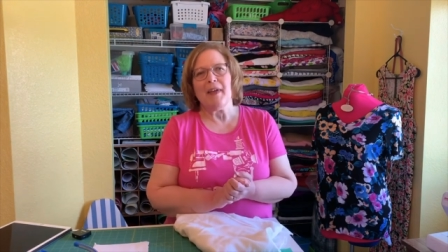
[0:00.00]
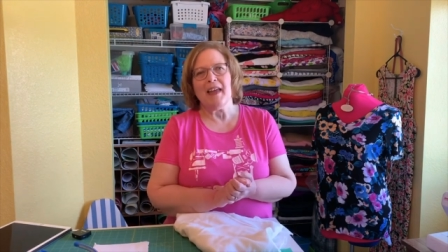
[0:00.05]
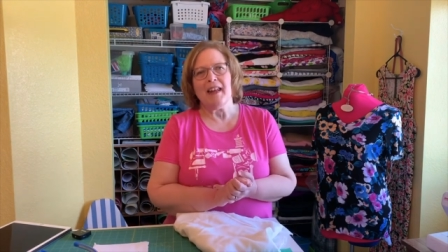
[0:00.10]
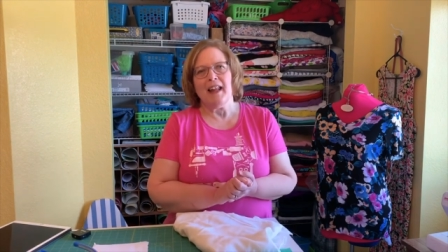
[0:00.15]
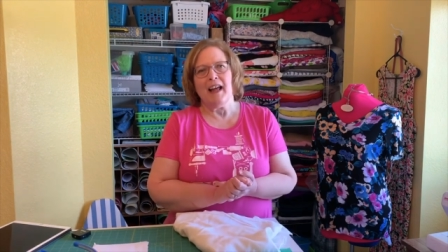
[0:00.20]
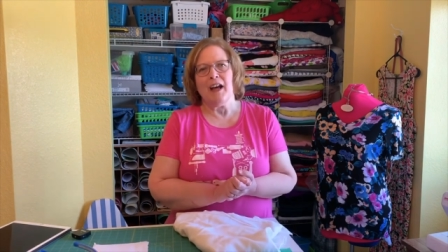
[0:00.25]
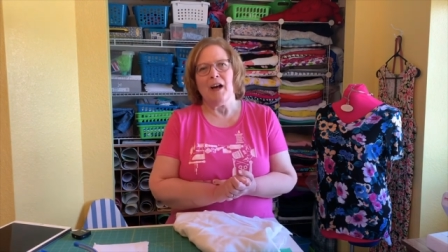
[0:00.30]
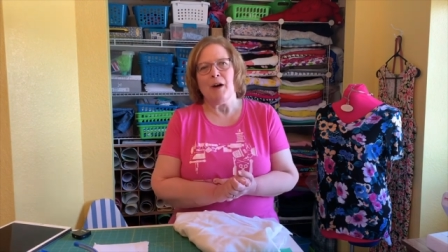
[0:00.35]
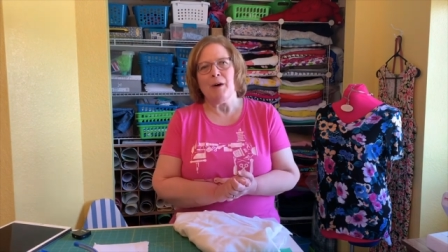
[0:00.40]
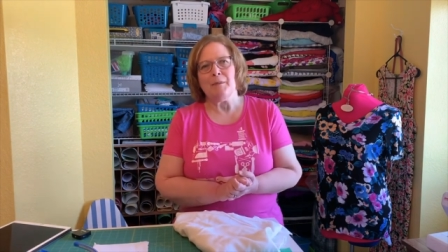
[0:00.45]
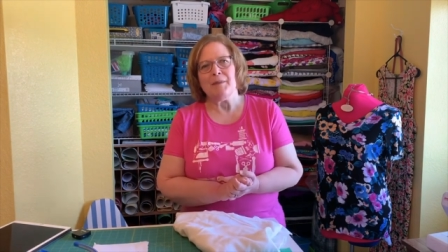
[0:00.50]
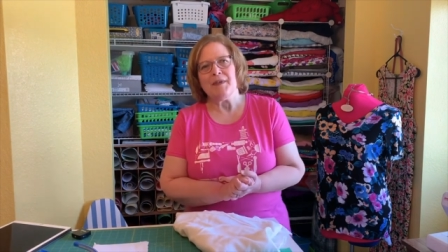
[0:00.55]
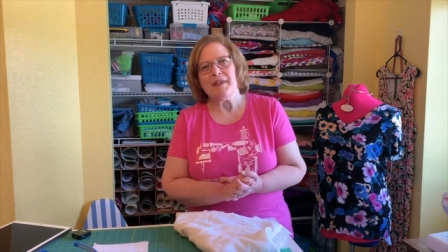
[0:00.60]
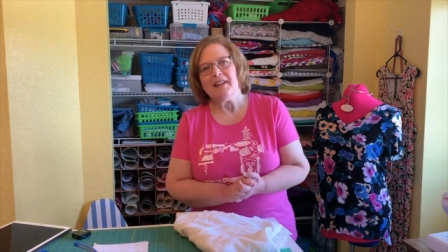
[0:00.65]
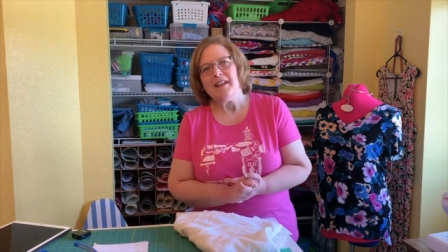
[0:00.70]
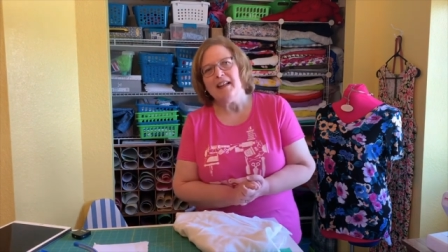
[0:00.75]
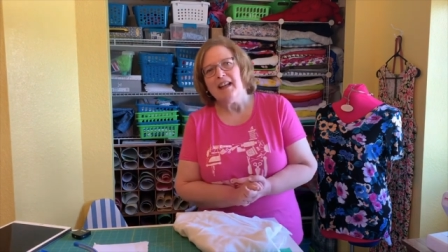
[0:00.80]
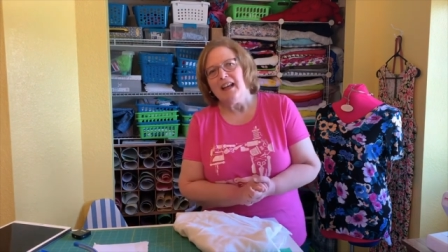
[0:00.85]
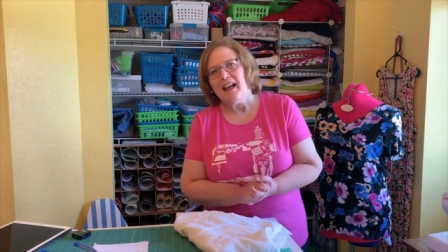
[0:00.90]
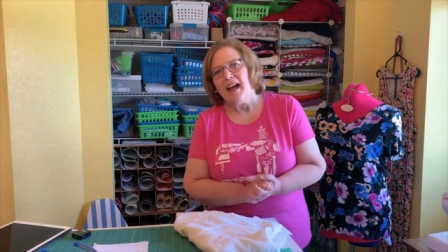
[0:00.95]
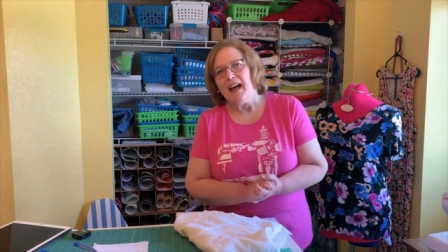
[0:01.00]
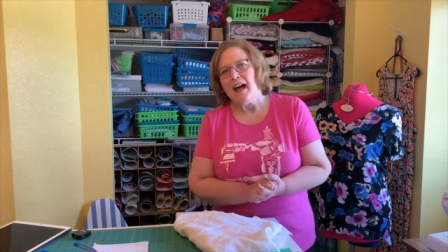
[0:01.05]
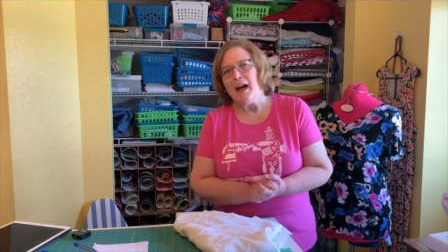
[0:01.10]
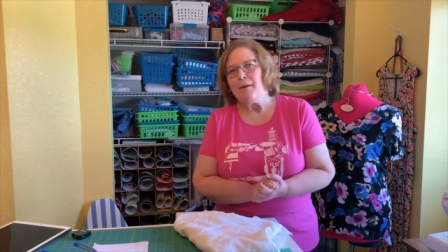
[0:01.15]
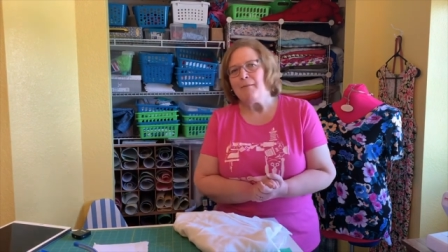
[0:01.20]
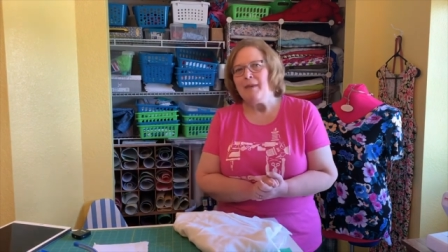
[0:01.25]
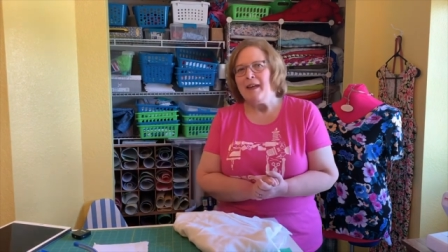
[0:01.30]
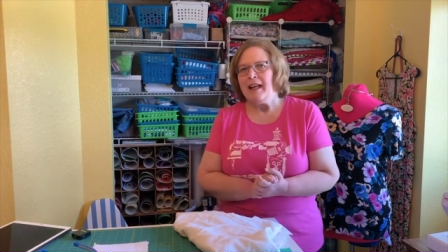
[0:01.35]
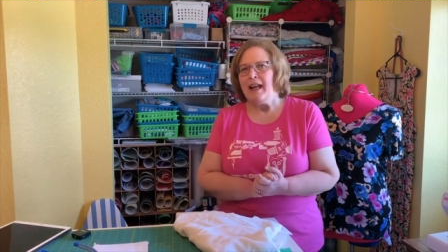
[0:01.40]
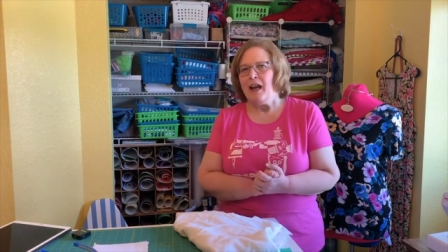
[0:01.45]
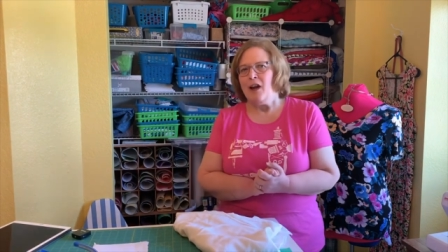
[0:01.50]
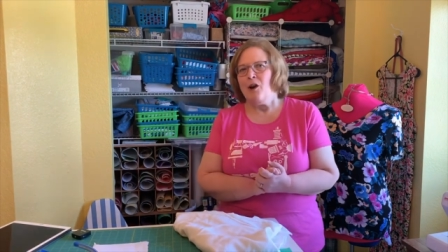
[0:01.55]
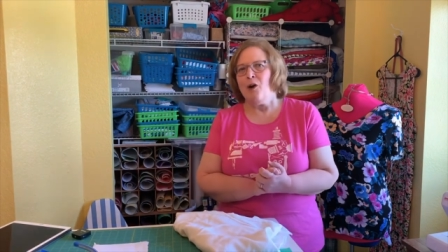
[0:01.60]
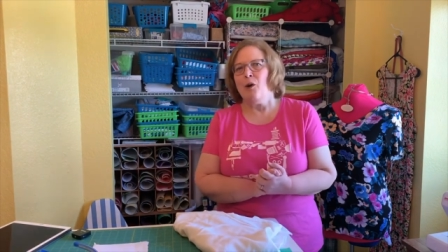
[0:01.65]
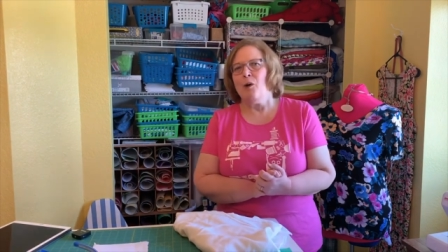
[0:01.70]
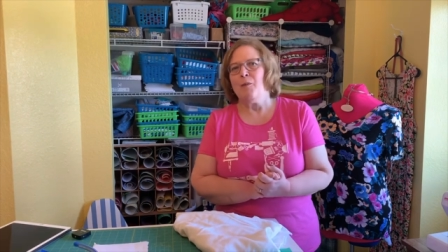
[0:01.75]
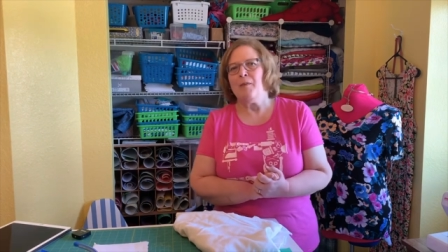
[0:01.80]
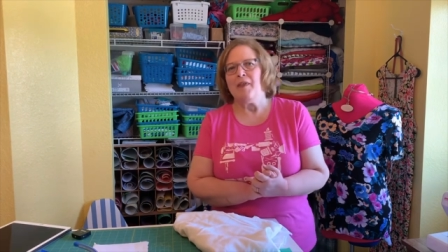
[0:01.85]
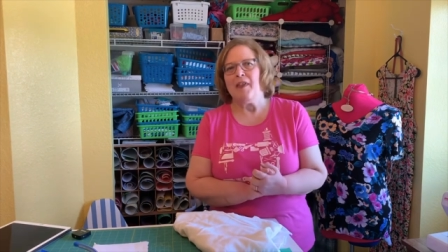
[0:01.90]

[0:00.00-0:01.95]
helped, and I hope